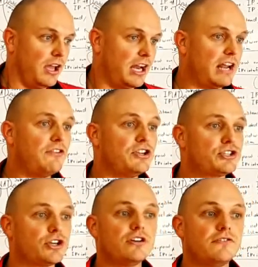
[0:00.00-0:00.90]
And every
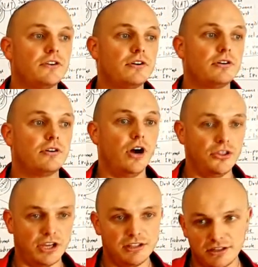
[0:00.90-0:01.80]
server
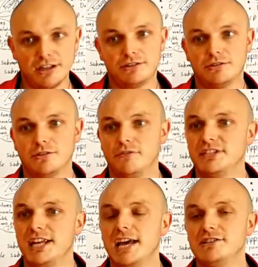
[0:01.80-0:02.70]
on the internet
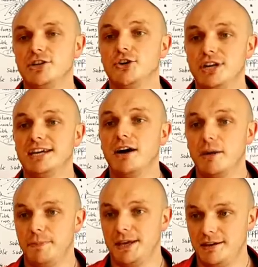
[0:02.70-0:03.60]
obviously has a unique
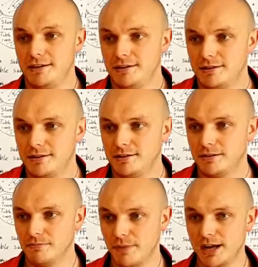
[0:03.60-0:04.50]
IP.
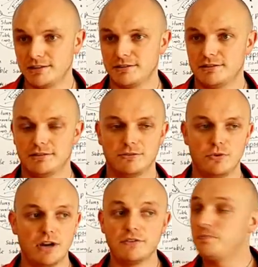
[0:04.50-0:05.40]
But
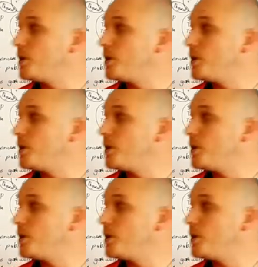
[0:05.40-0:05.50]
one of the